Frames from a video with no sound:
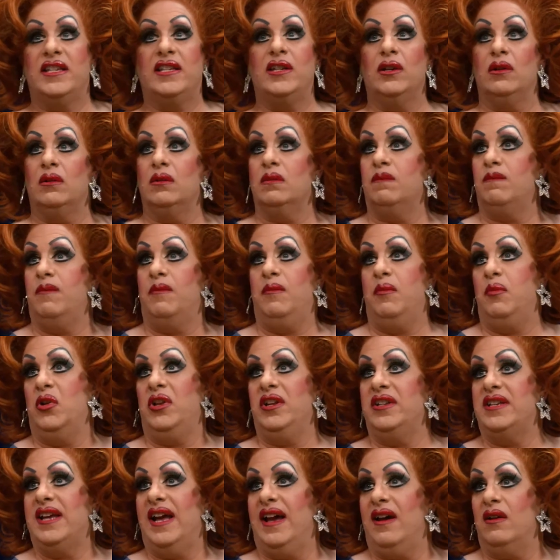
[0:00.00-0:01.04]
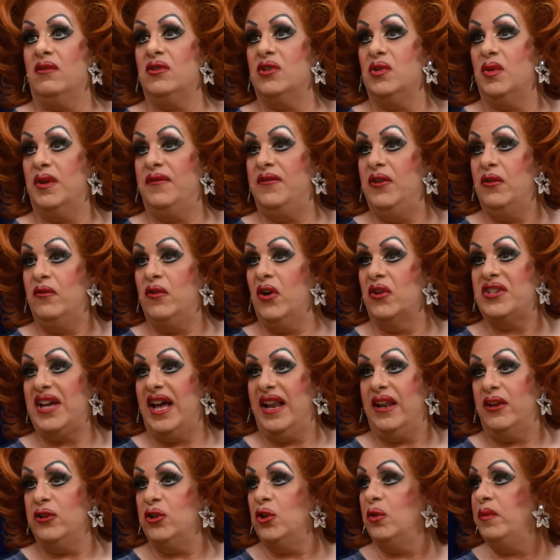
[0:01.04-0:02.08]
still put it down to, if you've got
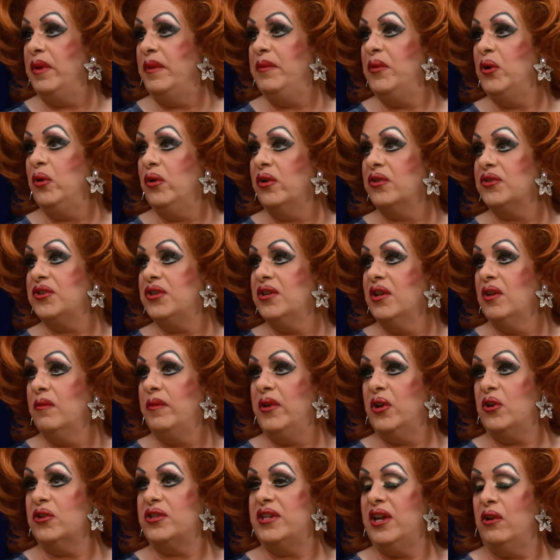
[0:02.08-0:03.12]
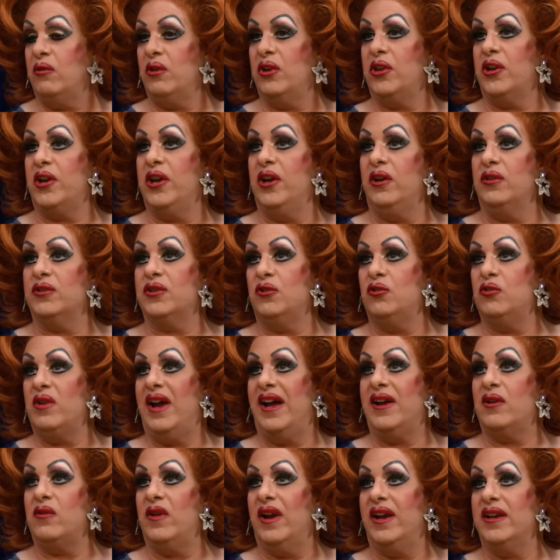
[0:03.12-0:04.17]
talent, you'll be booked, because there are the girls on
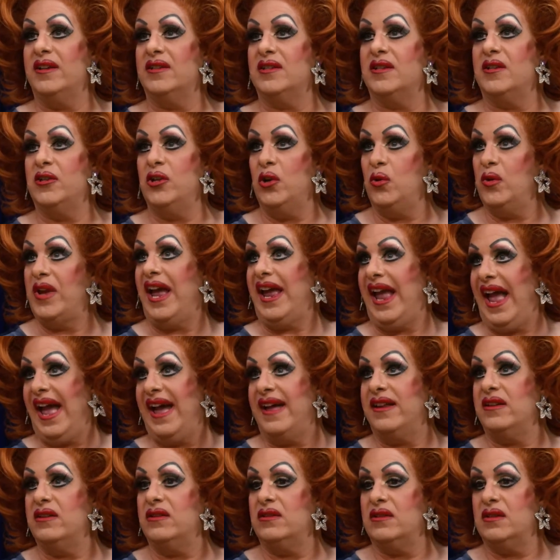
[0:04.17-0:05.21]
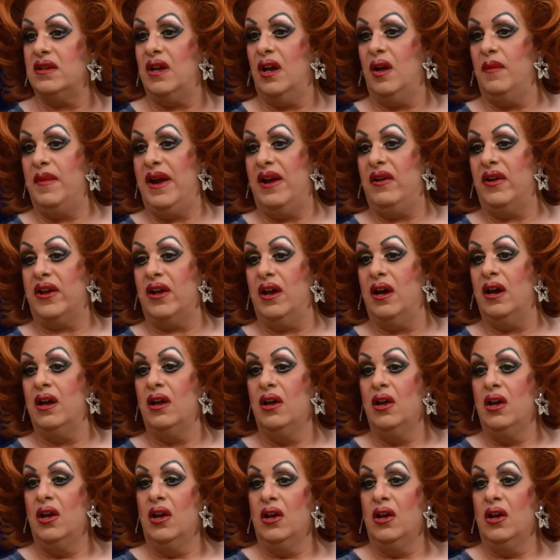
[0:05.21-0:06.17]
Drag Race, UK and America,